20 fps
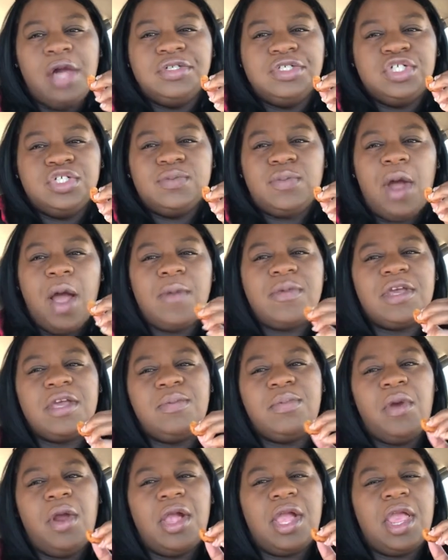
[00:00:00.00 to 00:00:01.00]
she'll probably
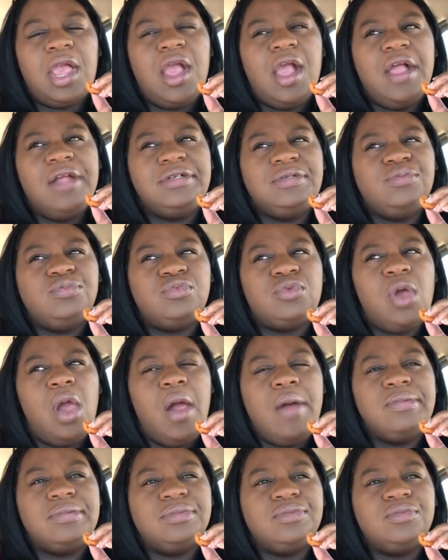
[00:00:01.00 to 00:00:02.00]
keep her again.
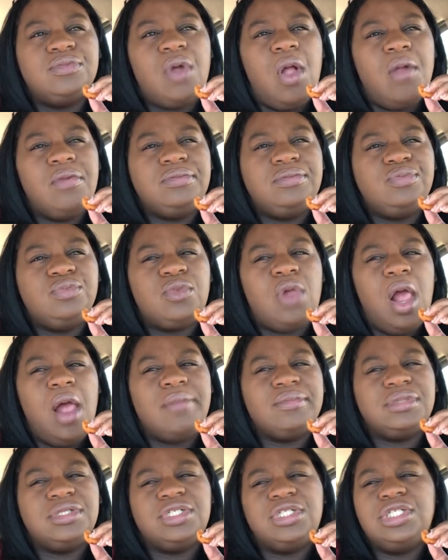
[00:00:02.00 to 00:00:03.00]

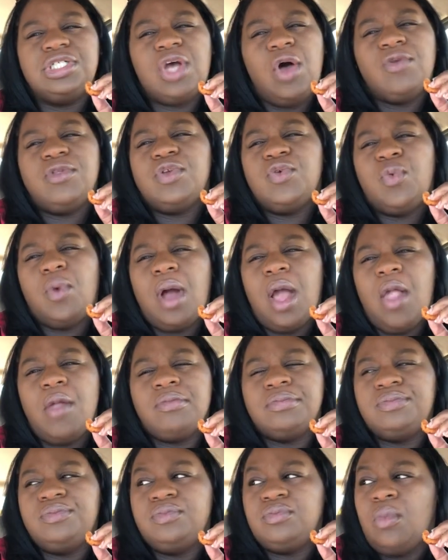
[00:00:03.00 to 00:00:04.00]
I mean, she's only one.
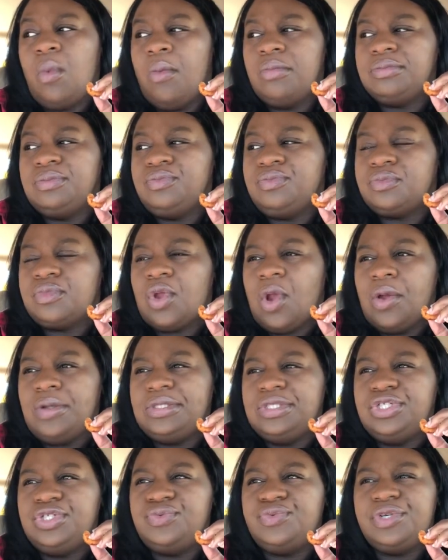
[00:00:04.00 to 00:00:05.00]

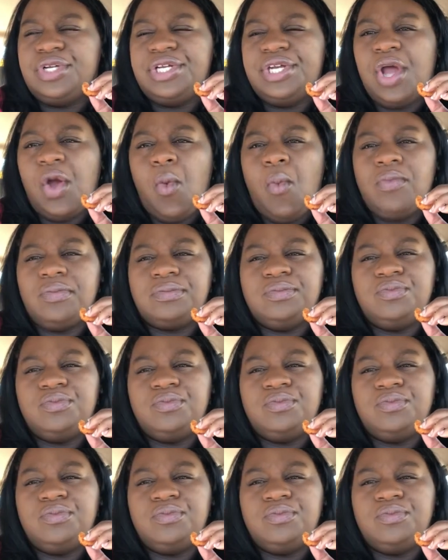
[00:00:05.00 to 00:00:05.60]
She really don't